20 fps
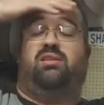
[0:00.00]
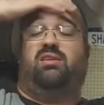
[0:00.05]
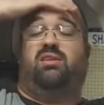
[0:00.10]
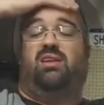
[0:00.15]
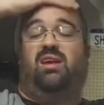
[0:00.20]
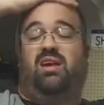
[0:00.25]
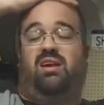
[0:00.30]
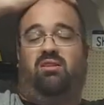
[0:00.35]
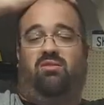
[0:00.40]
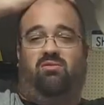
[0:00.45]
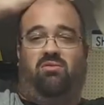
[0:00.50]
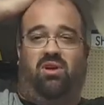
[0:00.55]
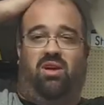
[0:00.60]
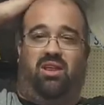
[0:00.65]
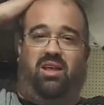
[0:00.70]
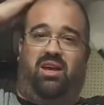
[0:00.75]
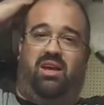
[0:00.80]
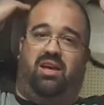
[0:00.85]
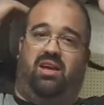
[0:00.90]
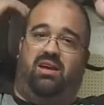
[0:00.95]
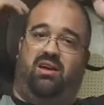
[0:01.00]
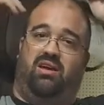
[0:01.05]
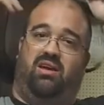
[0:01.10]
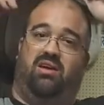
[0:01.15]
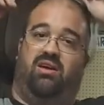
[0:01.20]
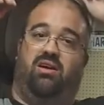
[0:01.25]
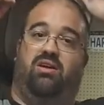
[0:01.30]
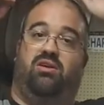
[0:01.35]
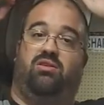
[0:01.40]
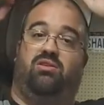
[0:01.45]
Didn't really
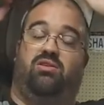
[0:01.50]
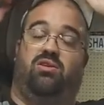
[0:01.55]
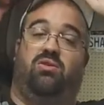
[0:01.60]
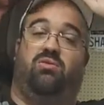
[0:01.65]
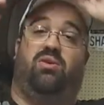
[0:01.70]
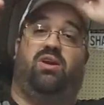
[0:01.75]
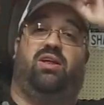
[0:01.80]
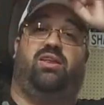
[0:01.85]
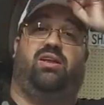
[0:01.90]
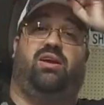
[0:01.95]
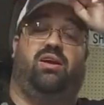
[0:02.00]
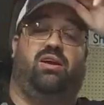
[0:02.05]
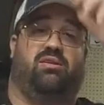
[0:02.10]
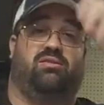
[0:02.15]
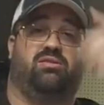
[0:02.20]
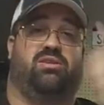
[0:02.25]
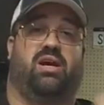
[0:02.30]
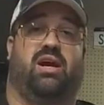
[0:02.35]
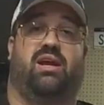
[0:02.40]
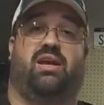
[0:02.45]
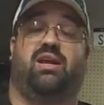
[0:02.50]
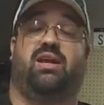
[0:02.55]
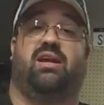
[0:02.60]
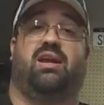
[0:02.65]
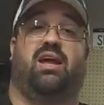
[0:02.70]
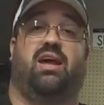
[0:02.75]
do anything else. I didn't